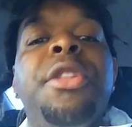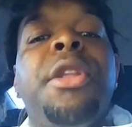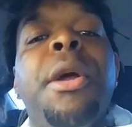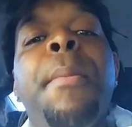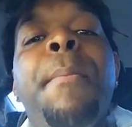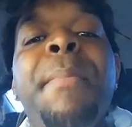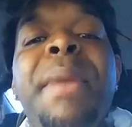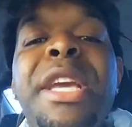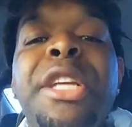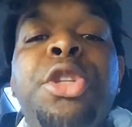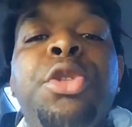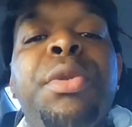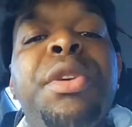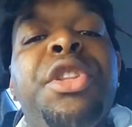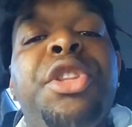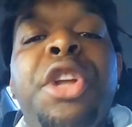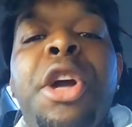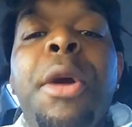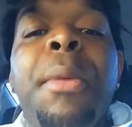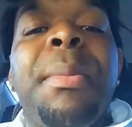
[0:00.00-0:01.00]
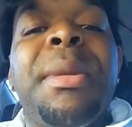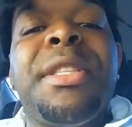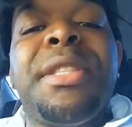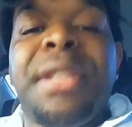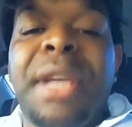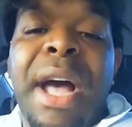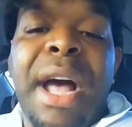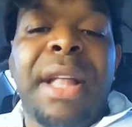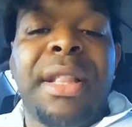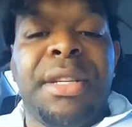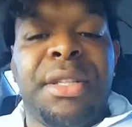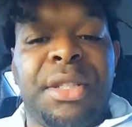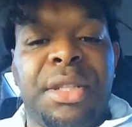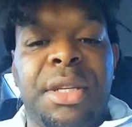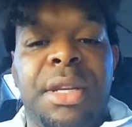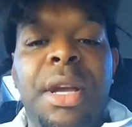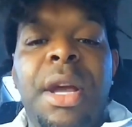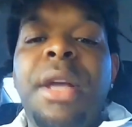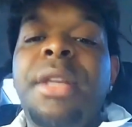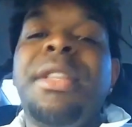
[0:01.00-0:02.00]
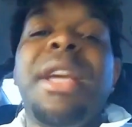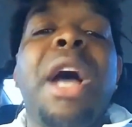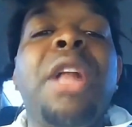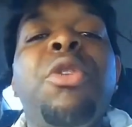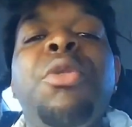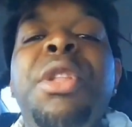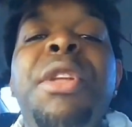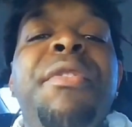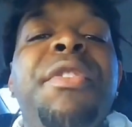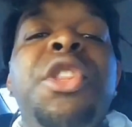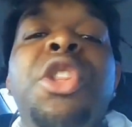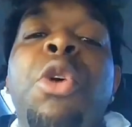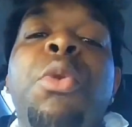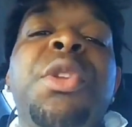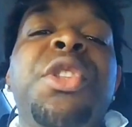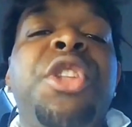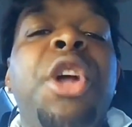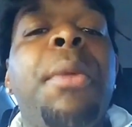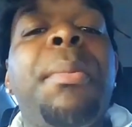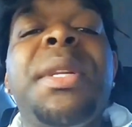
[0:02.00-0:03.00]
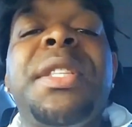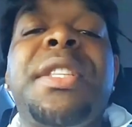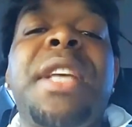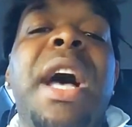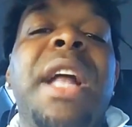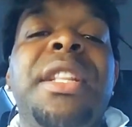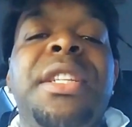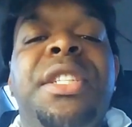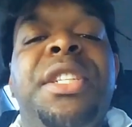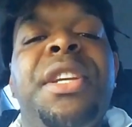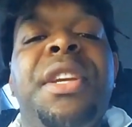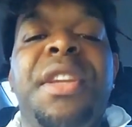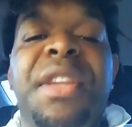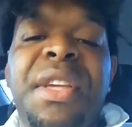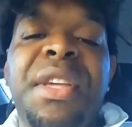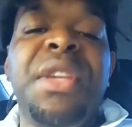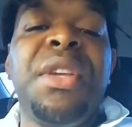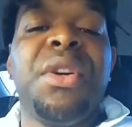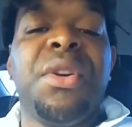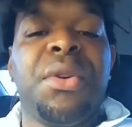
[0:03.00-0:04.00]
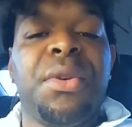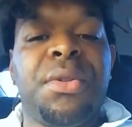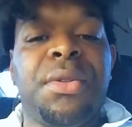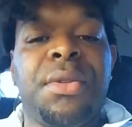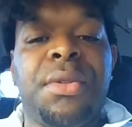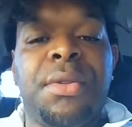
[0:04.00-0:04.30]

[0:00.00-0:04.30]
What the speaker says: Demetra Dermatology. Y'all don't even know what dermatology is.